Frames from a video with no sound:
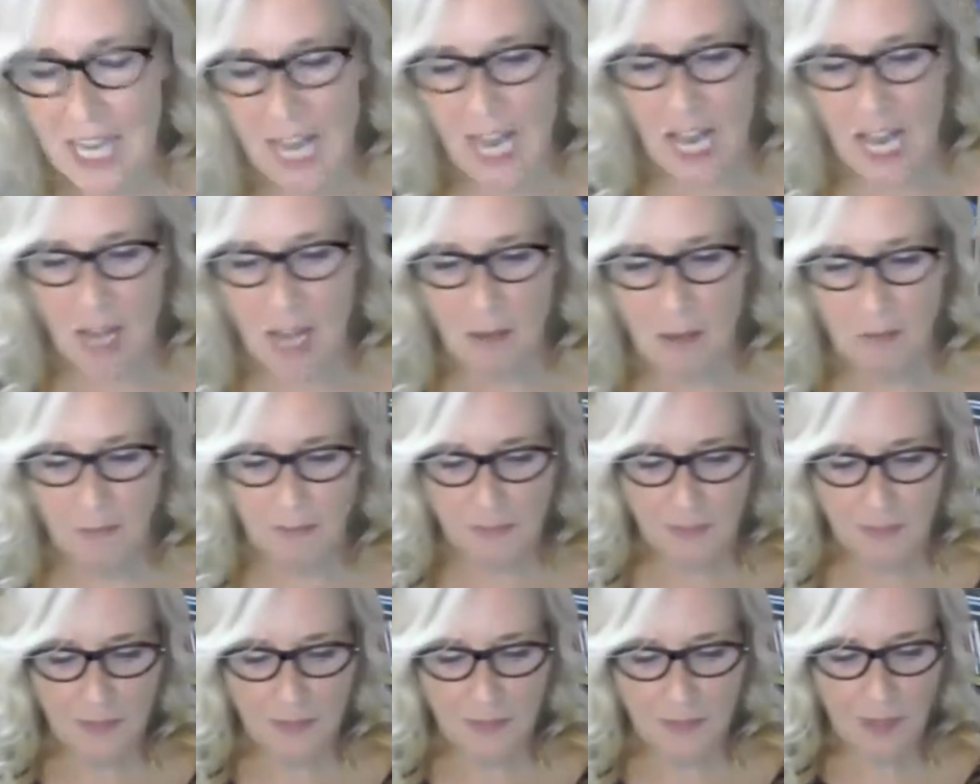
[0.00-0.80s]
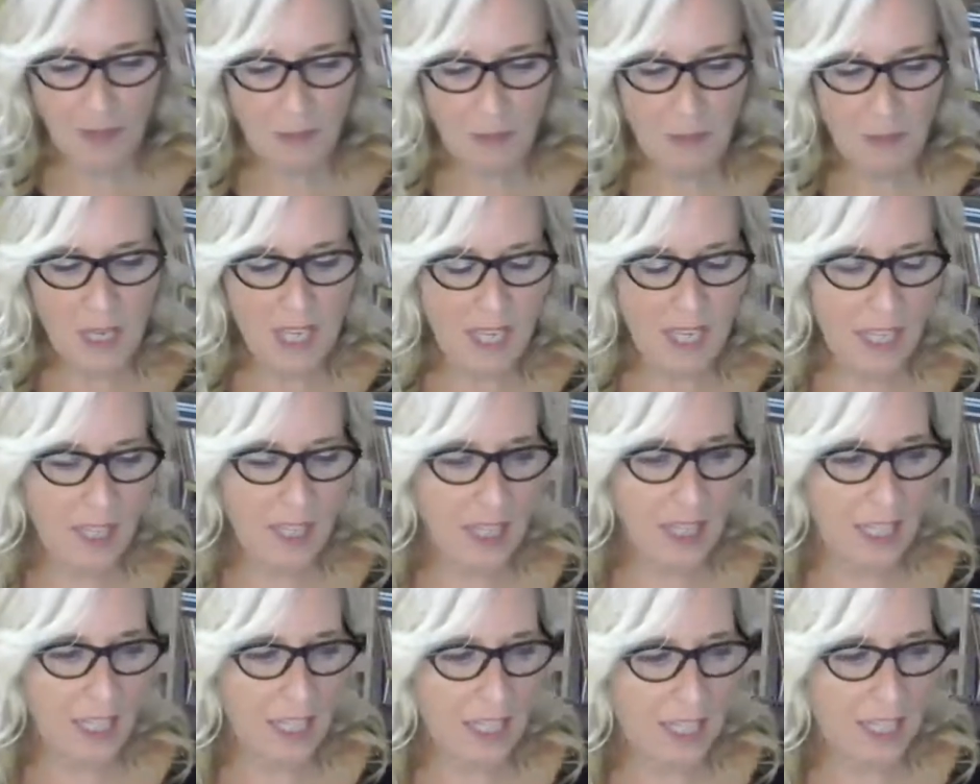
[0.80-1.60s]
For me, I
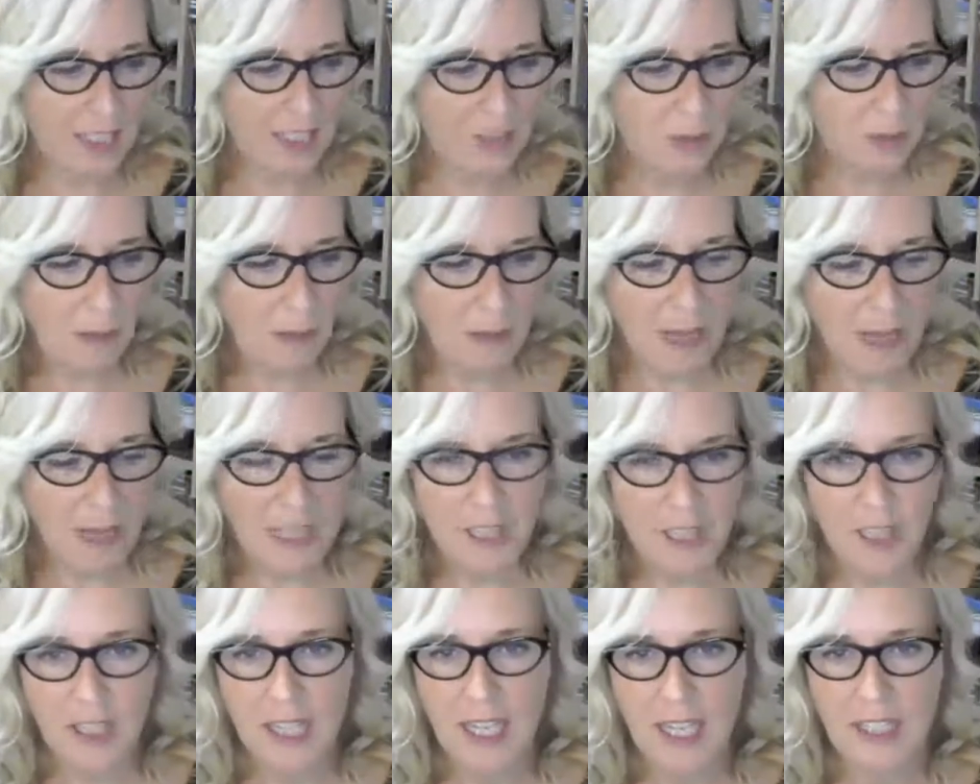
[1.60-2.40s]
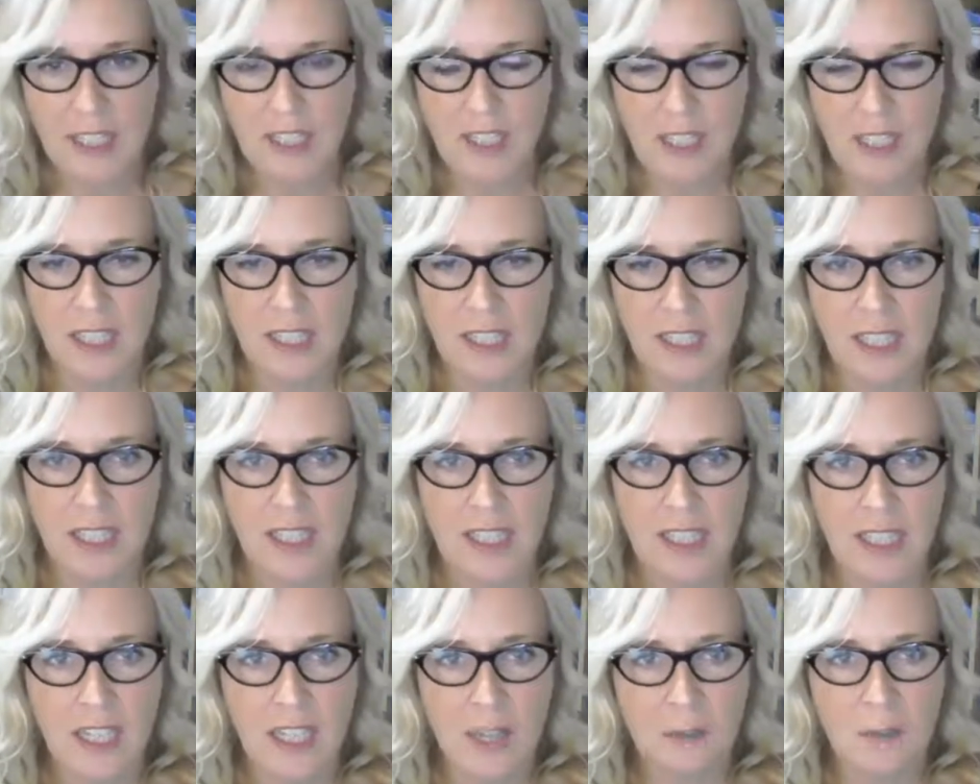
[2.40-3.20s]
think it's all about education. I
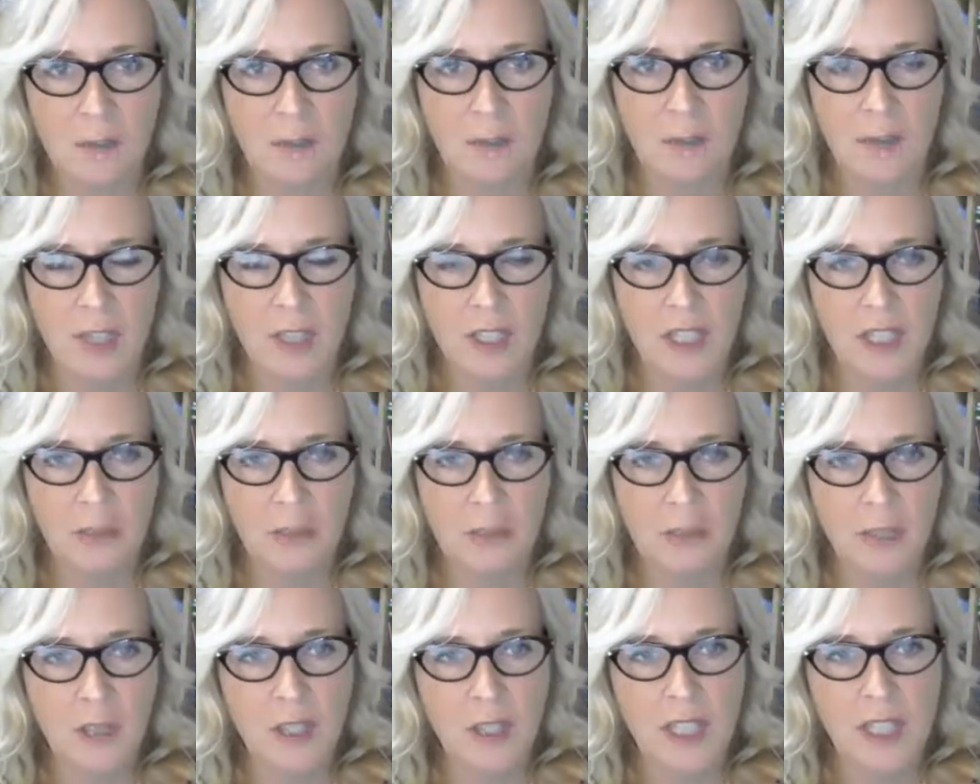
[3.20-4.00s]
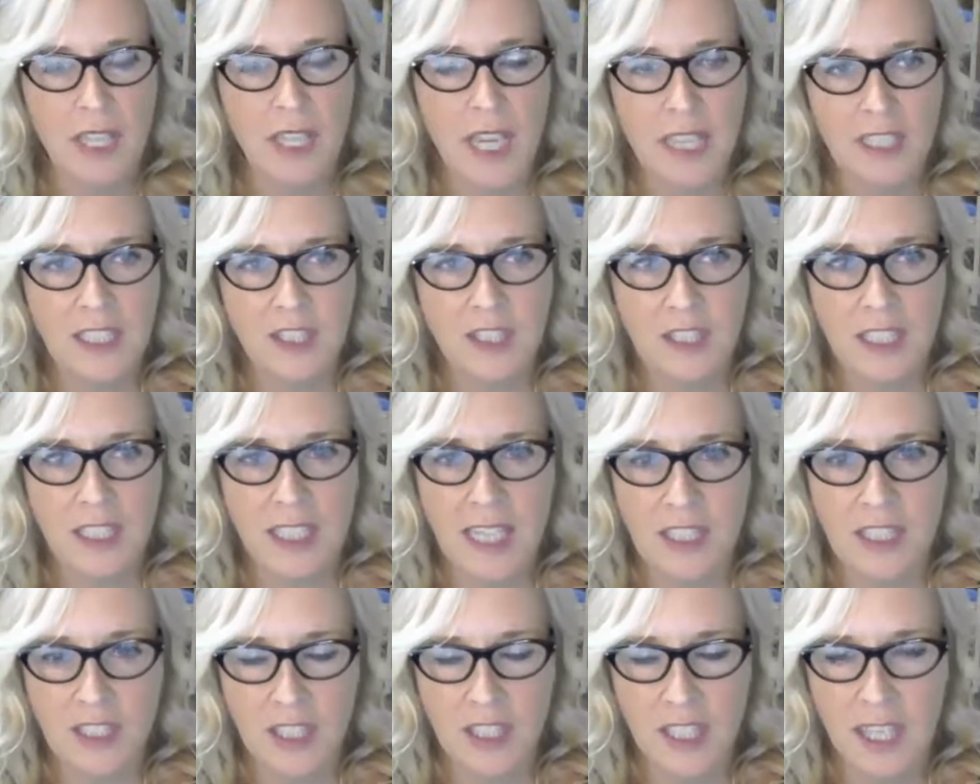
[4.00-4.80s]
think communication and
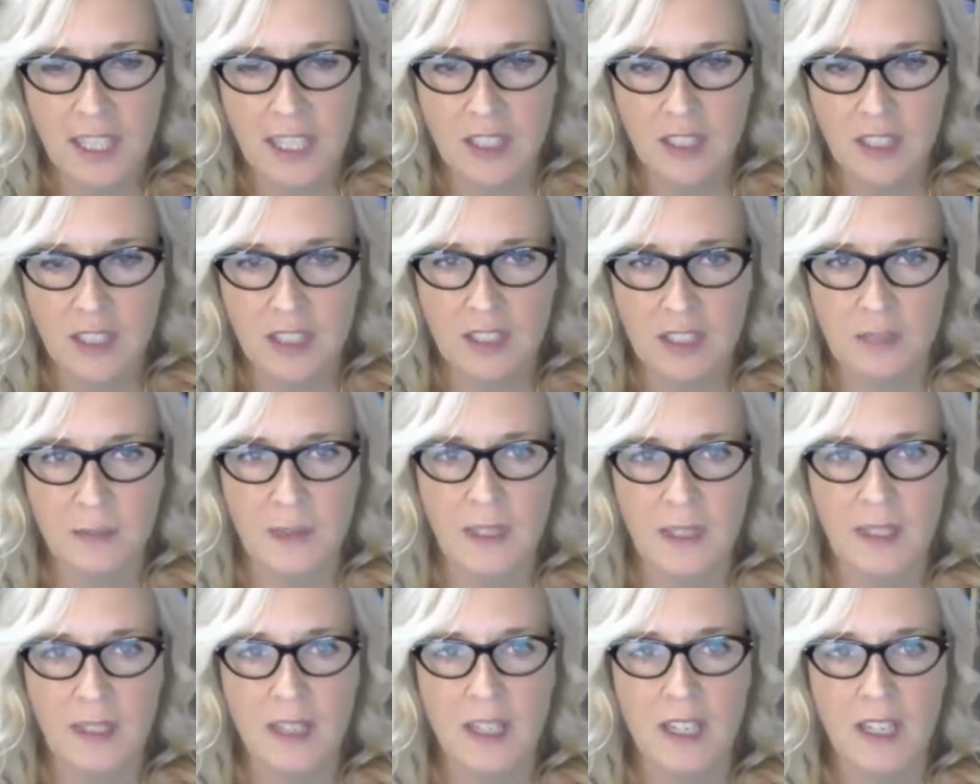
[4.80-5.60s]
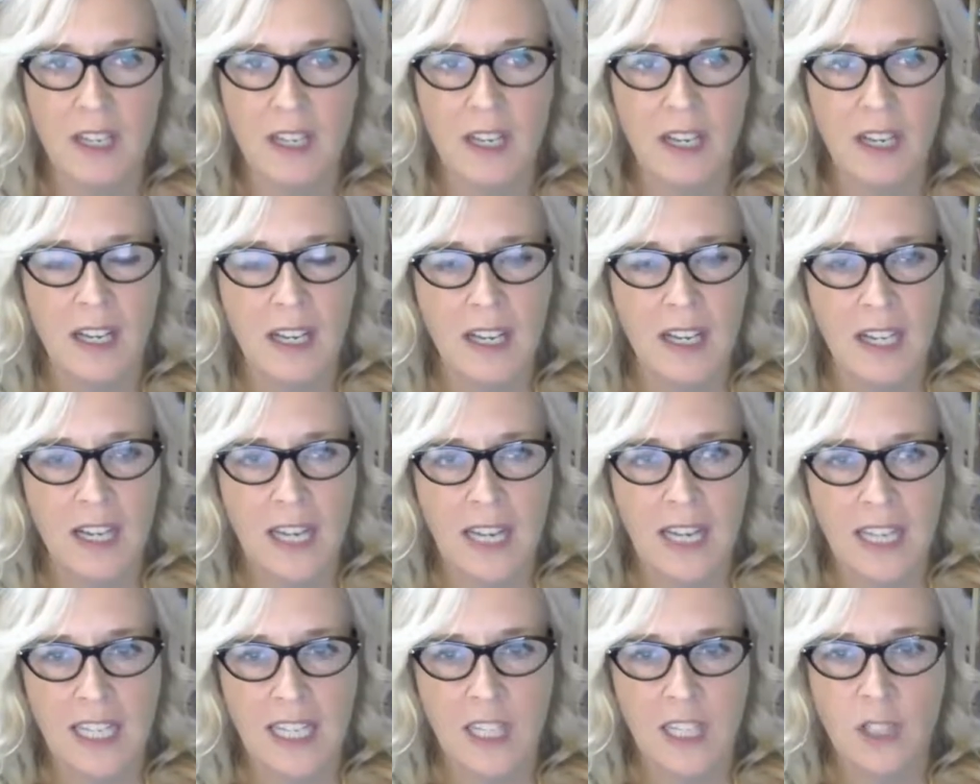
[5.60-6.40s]
education has been
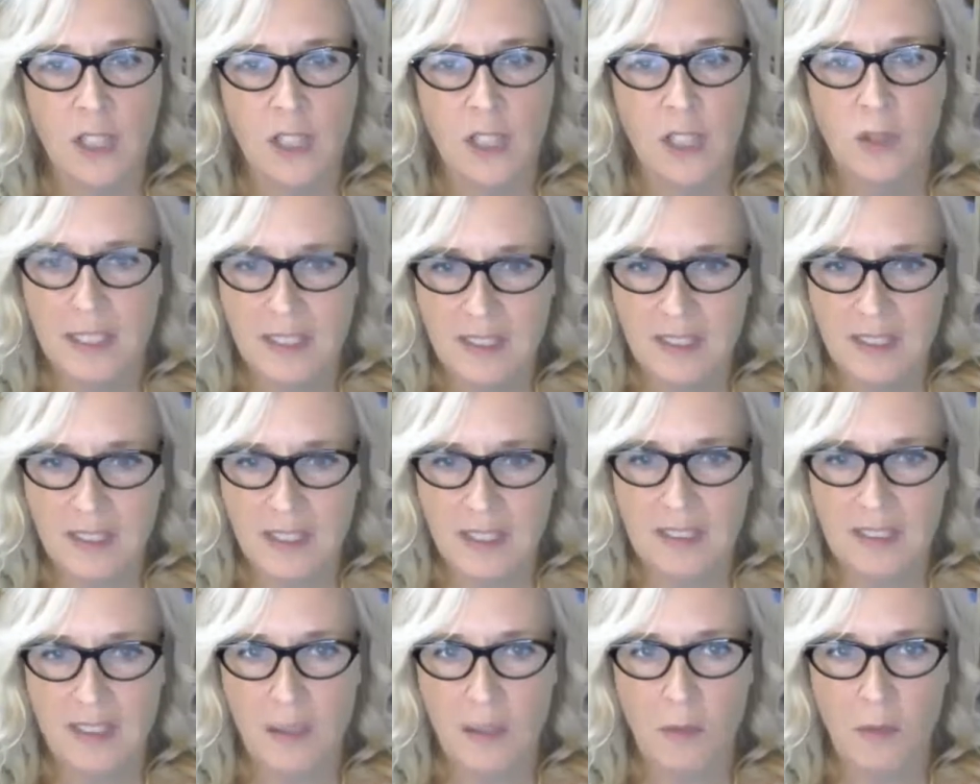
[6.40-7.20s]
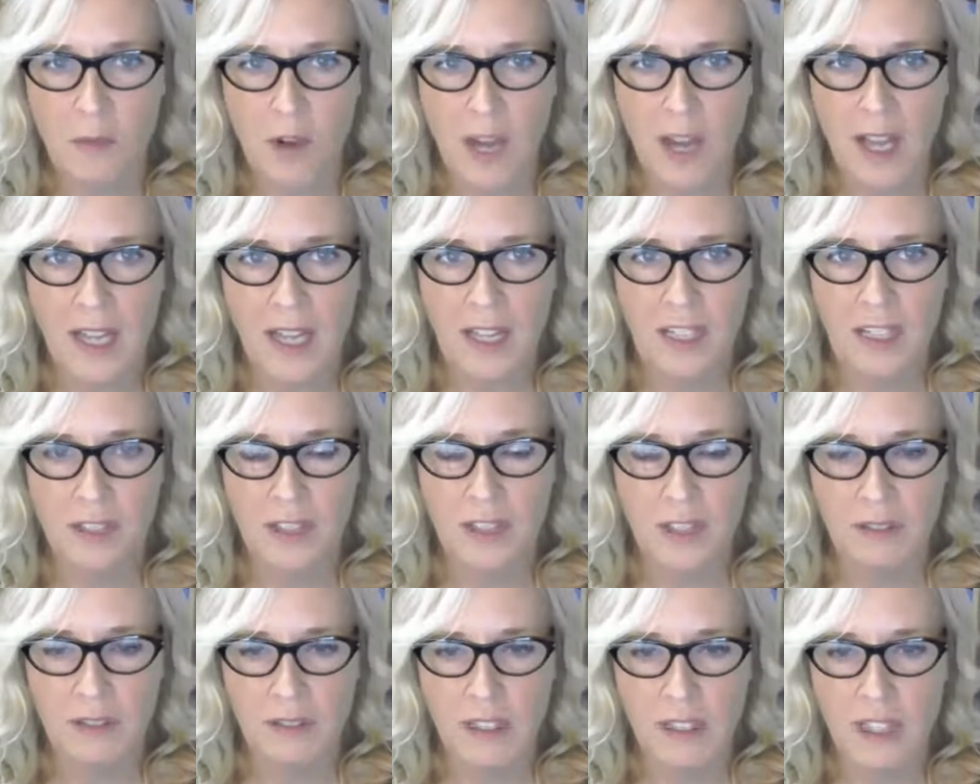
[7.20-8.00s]
increased in some way
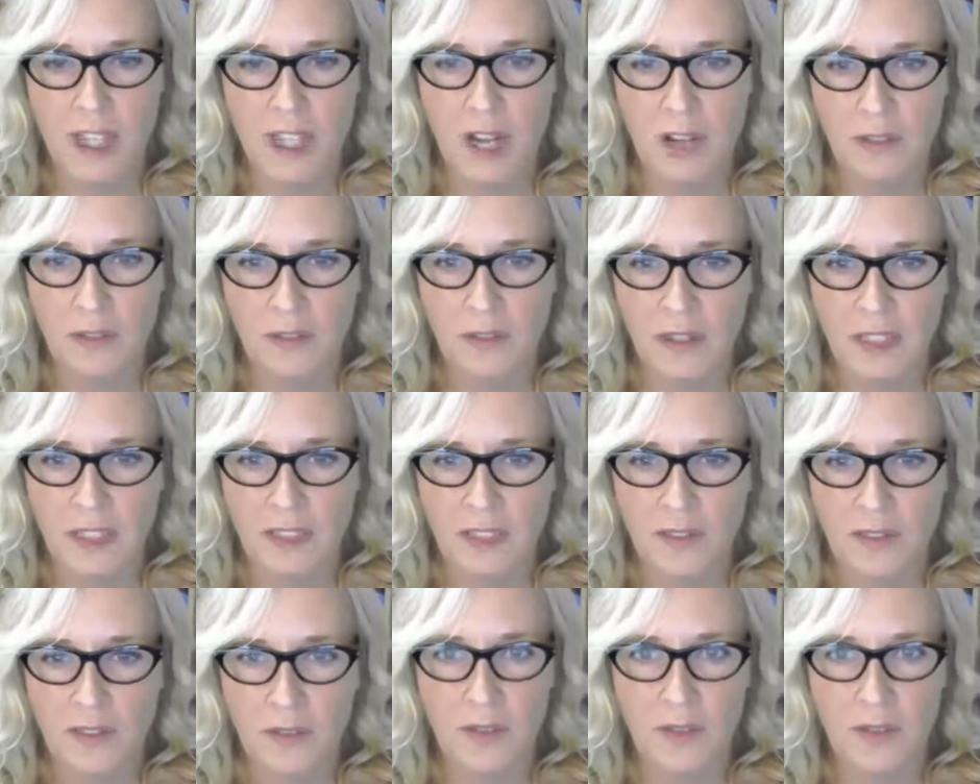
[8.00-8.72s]
during COVID.